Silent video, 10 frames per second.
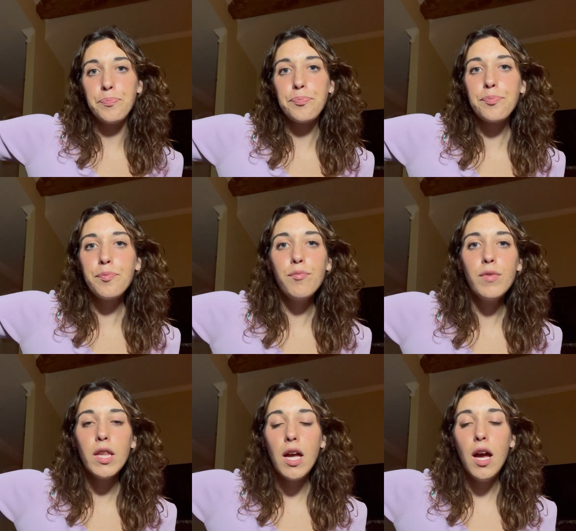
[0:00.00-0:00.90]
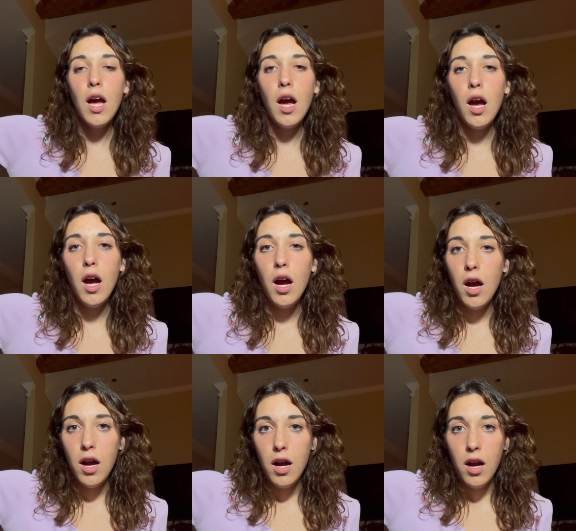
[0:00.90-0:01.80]

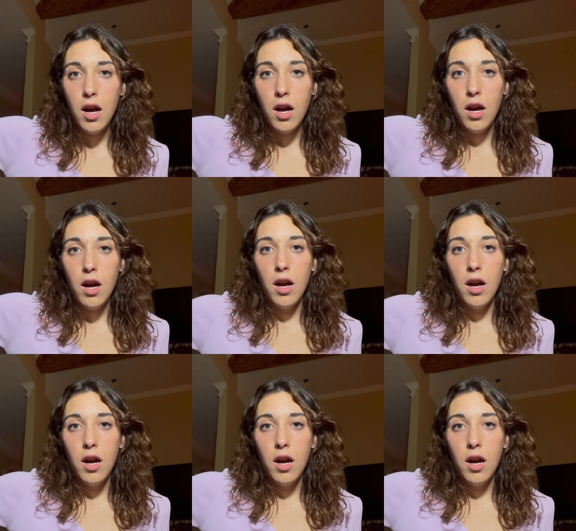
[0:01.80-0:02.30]
[no speech]